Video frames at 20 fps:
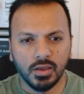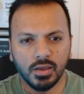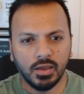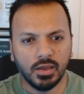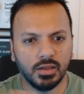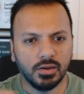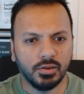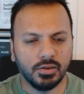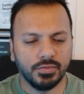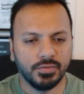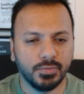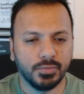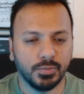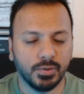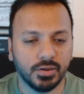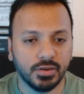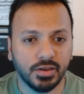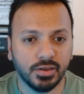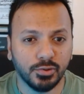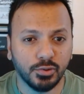Hello
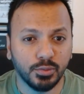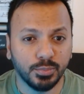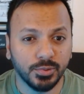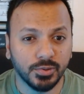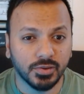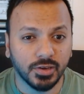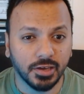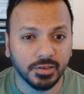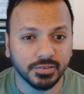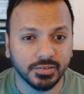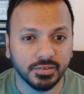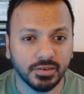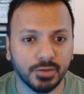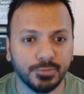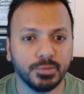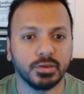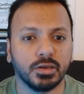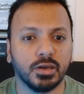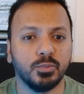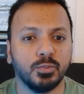everyone, I hope you guys are
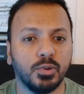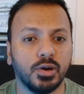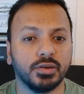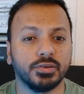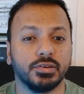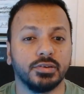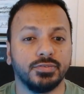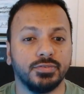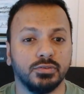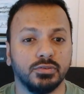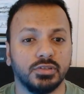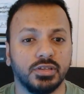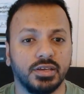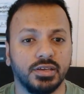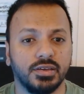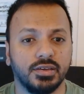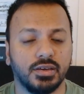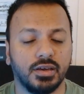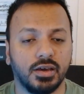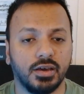having a wonderful
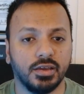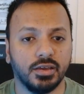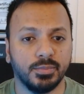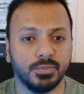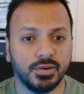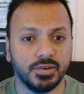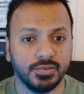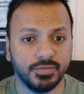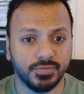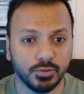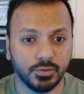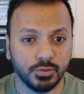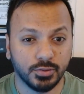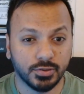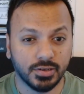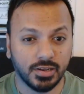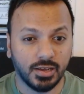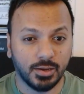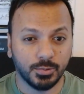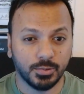day. I am Arif, your
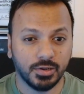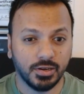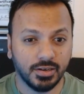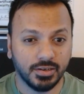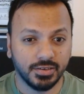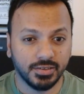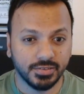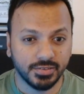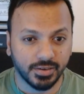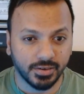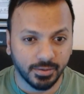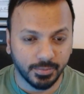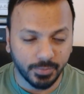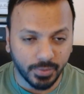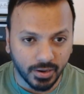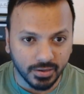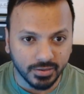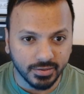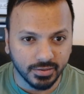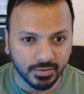cloud learning journey
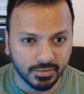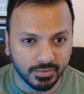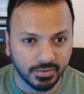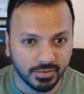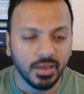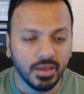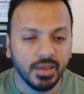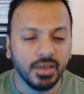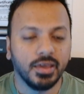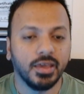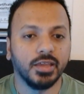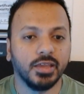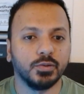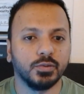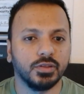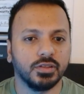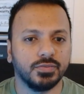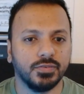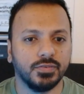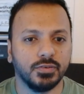partner. In
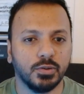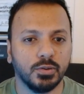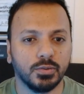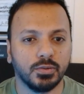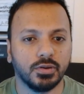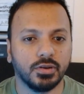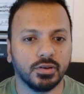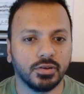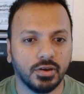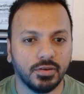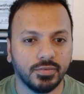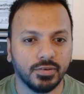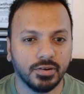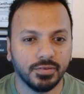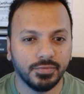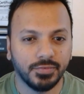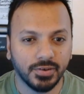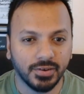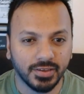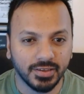today's video, we're going to cover a
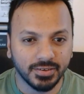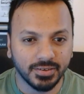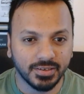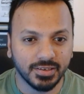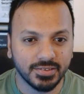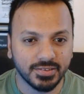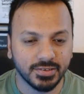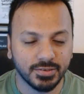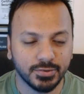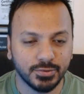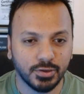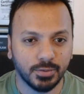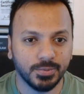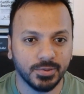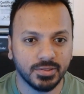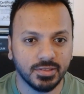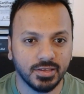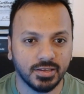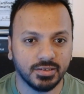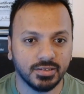very interesting
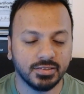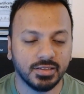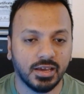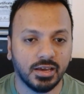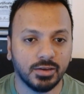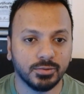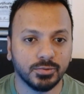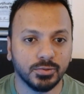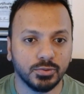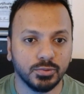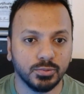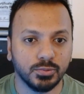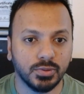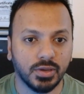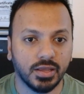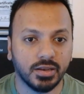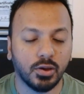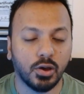topic that is how to do an